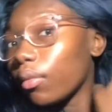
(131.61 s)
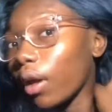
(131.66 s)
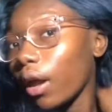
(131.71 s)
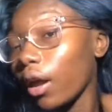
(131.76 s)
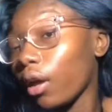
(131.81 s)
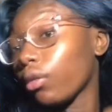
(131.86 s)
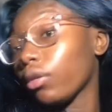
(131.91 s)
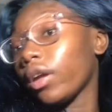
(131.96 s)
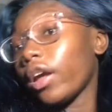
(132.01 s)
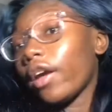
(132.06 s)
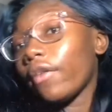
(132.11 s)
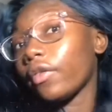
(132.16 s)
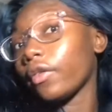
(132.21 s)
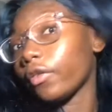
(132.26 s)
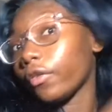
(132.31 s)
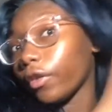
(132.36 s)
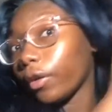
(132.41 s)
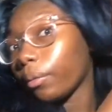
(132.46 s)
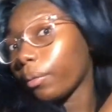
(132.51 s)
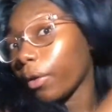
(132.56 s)
I only have the
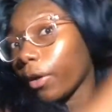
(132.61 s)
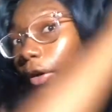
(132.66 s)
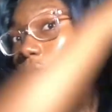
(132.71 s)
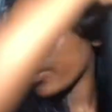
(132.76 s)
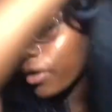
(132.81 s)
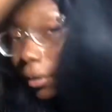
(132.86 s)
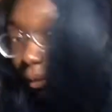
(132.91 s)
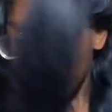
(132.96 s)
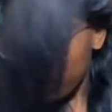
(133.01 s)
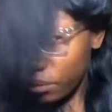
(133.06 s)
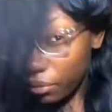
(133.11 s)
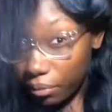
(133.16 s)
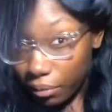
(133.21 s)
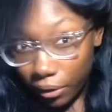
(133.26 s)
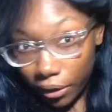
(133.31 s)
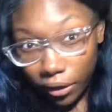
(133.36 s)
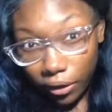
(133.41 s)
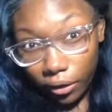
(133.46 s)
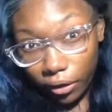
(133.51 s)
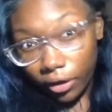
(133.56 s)
front part
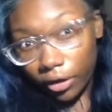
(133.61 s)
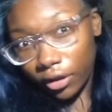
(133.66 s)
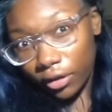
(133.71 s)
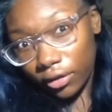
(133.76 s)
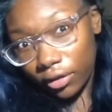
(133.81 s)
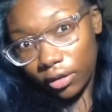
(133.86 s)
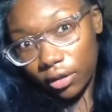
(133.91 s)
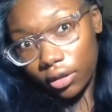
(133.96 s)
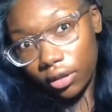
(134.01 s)
put on.